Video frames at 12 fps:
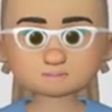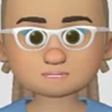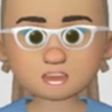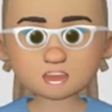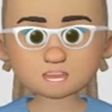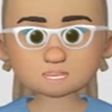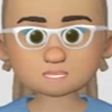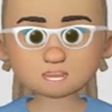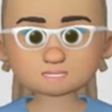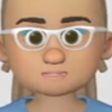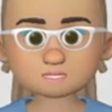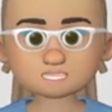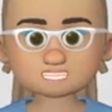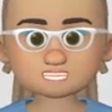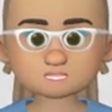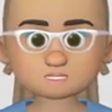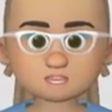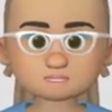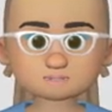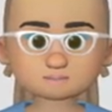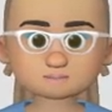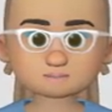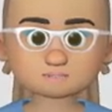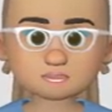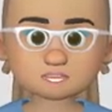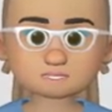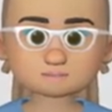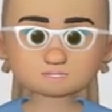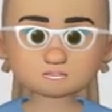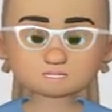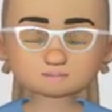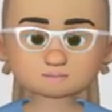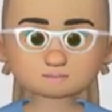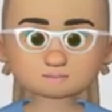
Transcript: of Chapter 6, Part 2.